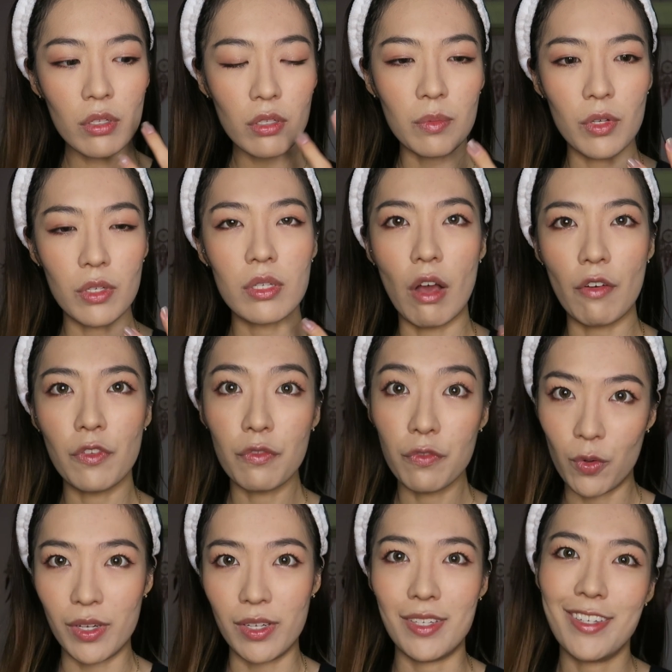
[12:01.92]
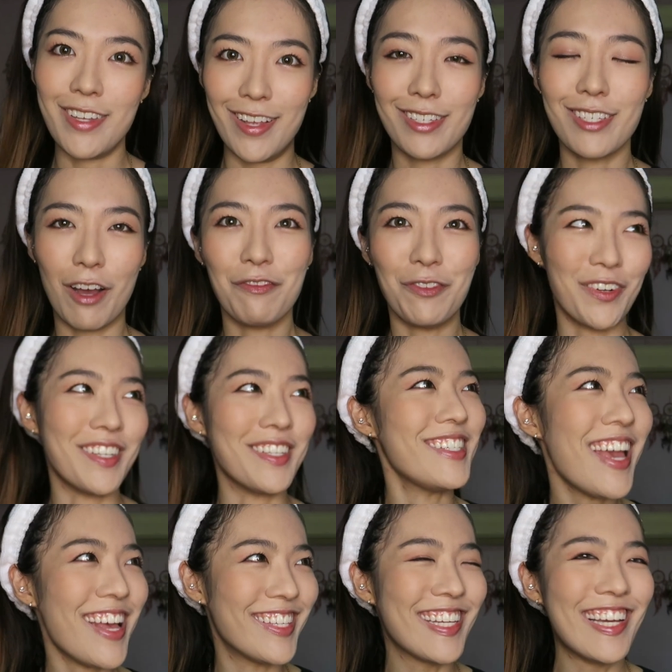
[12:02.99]
looks more soft focused. Yes, soft focus,
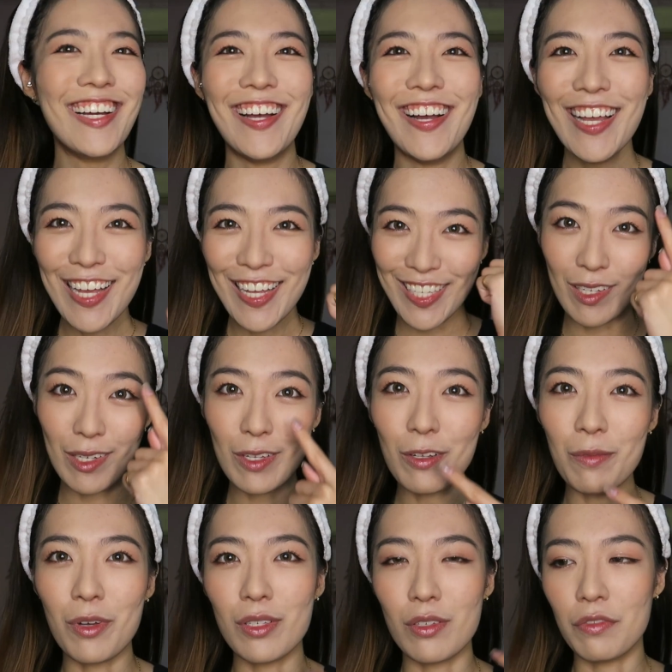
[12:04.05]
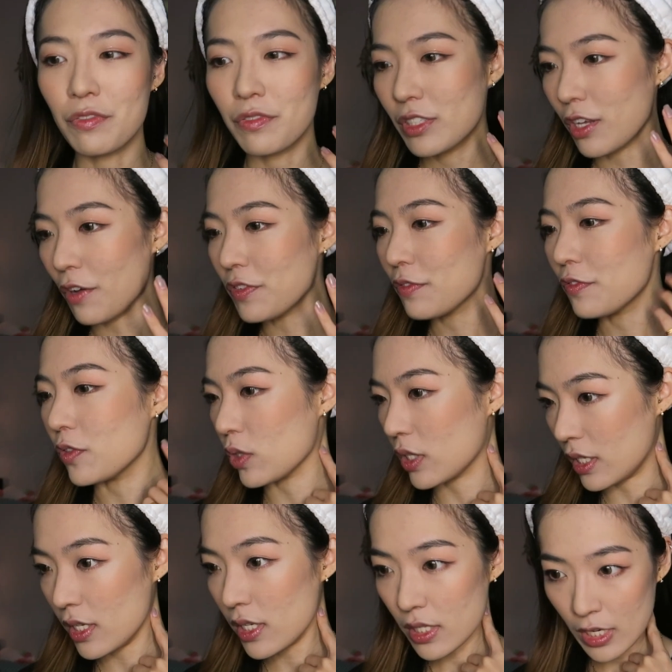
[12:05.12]
yes. So this one looks more soft
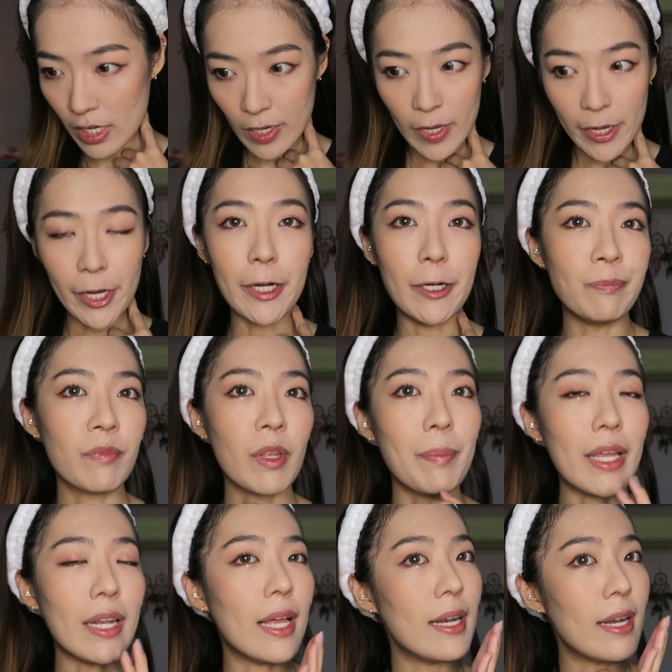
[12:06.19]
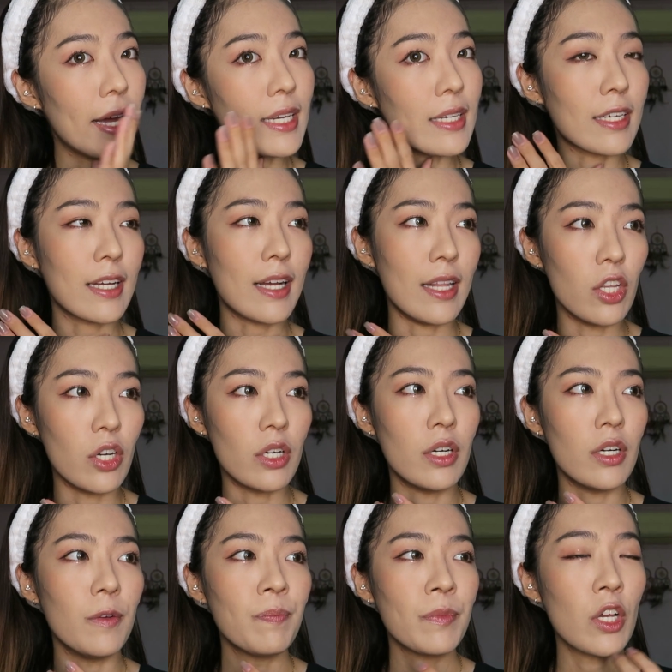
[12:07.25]
focused, but I like the
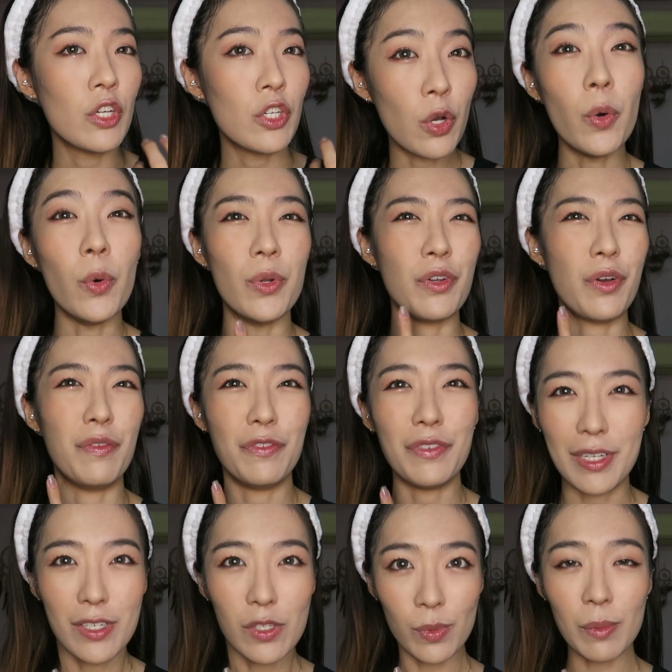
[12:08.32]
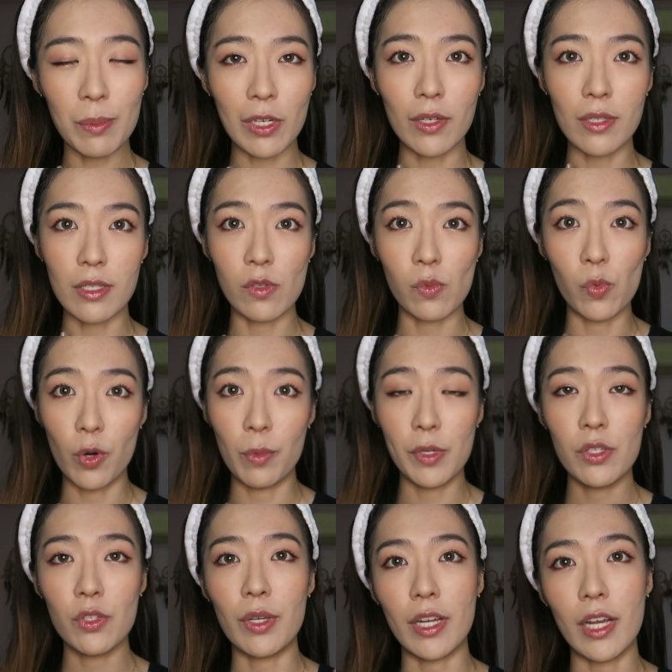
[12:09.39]
color tone of this one because it's
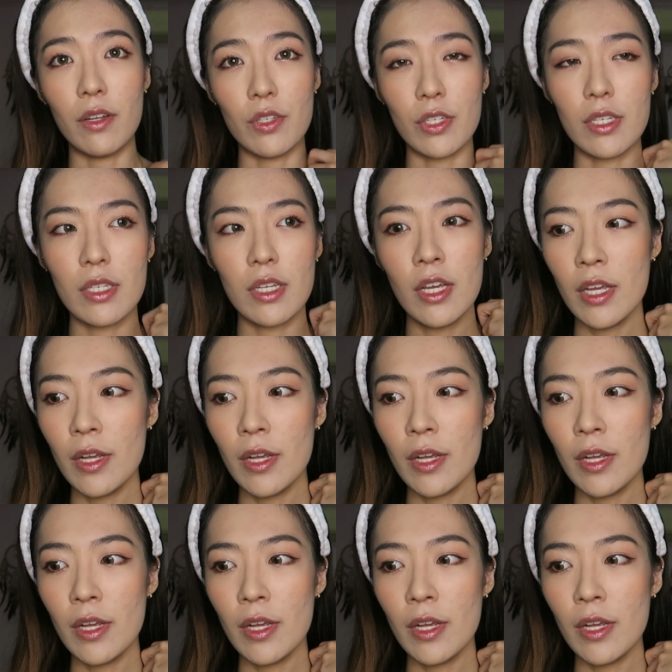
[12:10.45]
warmer, so it kind of just